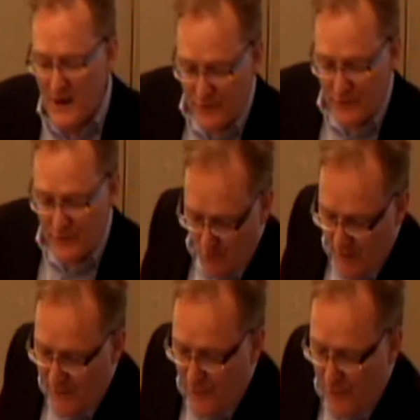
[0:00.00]
than
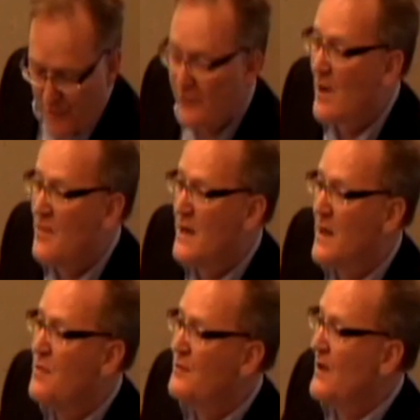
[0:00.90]
internal resources
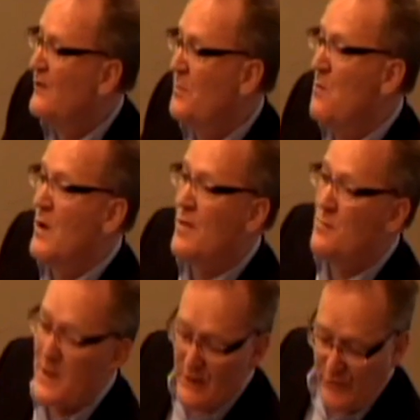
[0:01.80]
on that. I think that's been
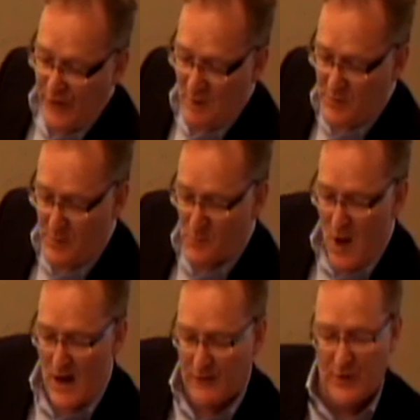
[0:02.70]
one of the biggest
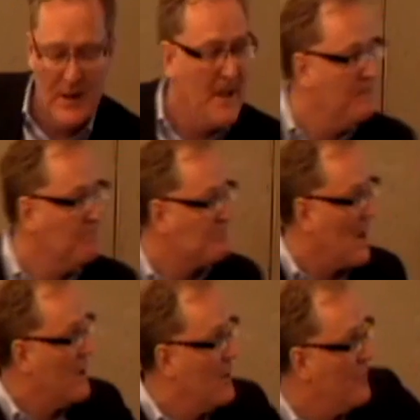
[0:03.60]
stumbling blocks.
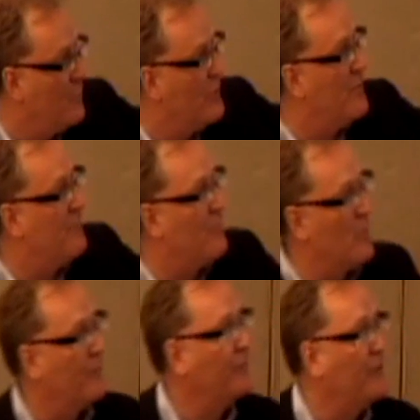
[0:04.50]
Third of
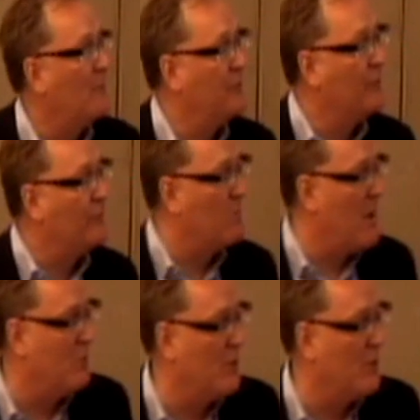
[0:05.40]
the fourth steps is to